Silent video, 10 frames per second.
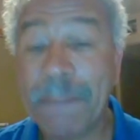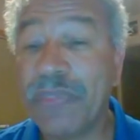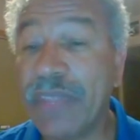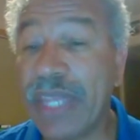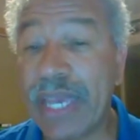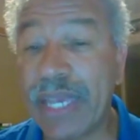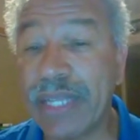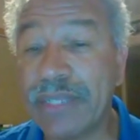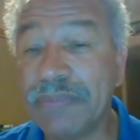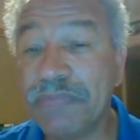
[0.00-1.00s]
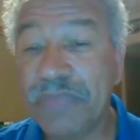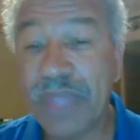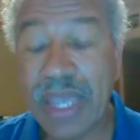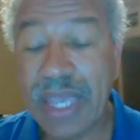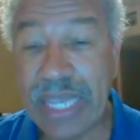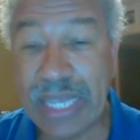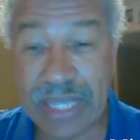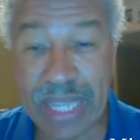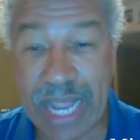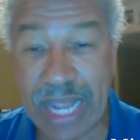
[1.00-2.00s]
Then
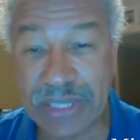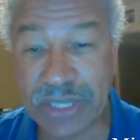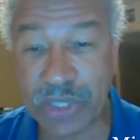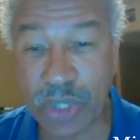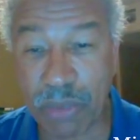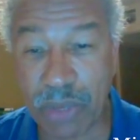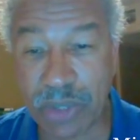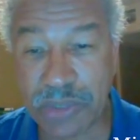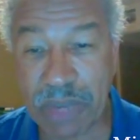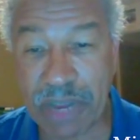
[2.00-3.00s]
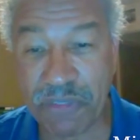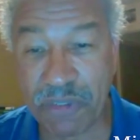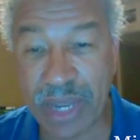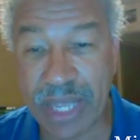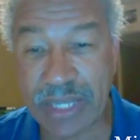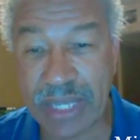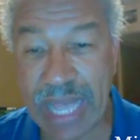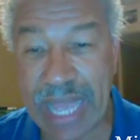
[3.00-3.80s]
engage the turbos, my friend,